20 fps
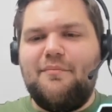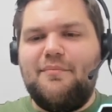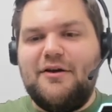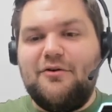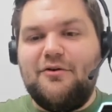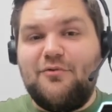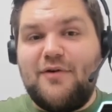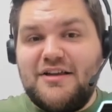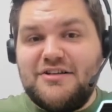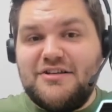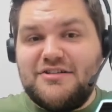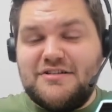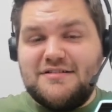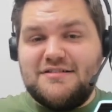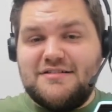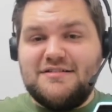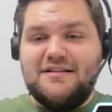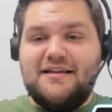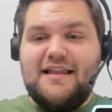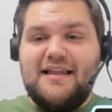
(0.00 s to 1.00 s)
big
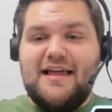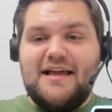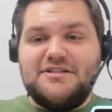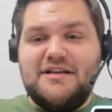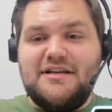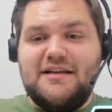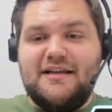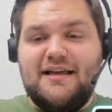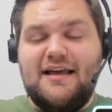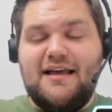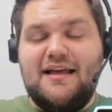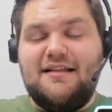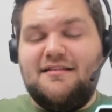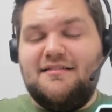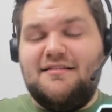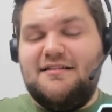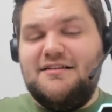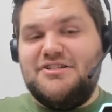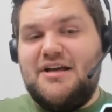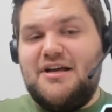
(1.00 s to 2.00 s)
ranges clashing
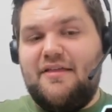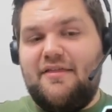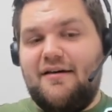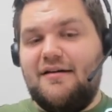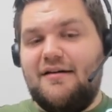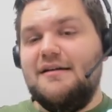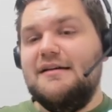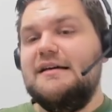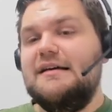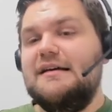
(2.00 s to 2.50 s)
against each other,